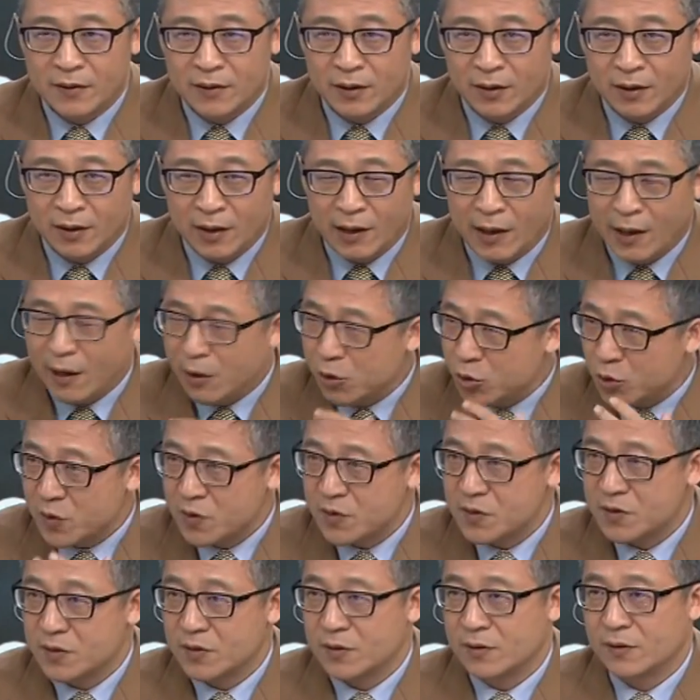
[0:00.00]

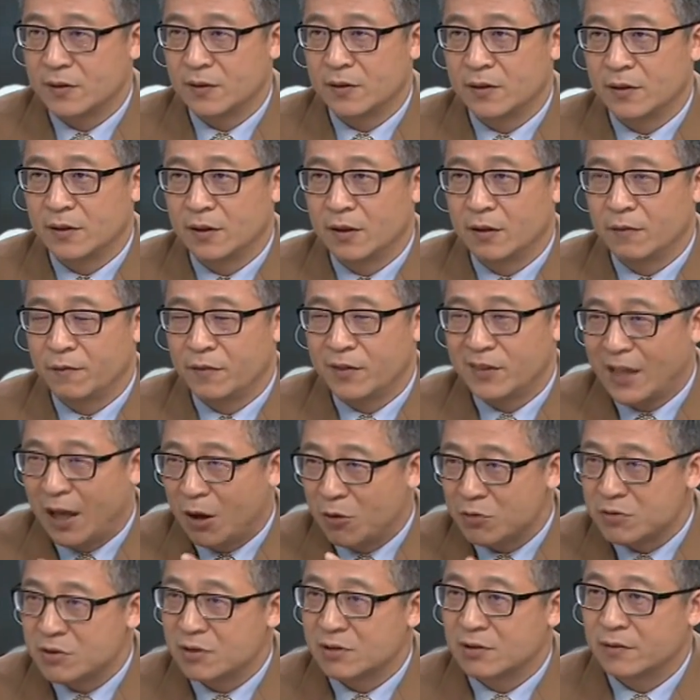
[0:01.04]
Hundreds of
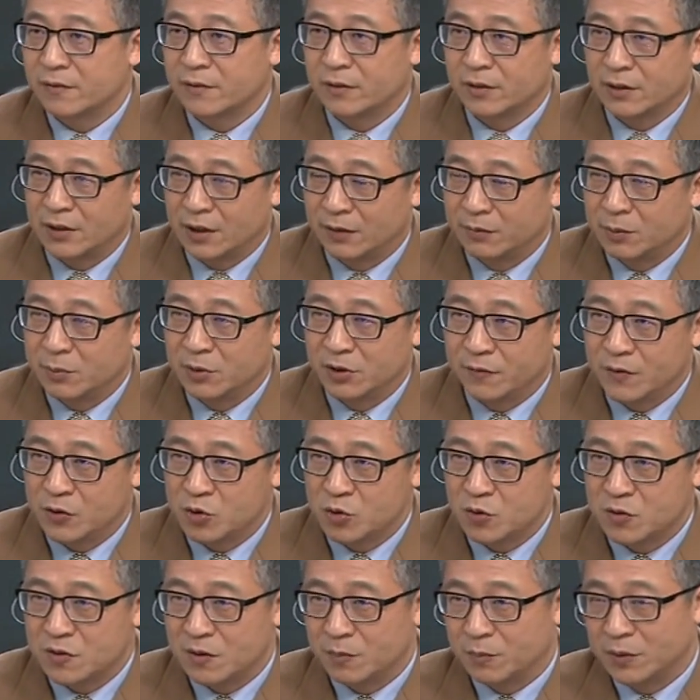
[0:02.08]
thousands of government
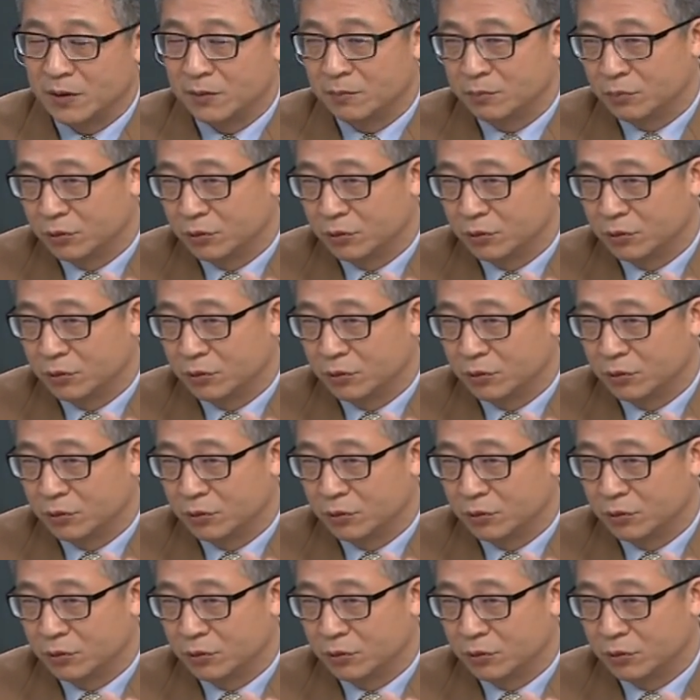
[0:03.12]
officials have been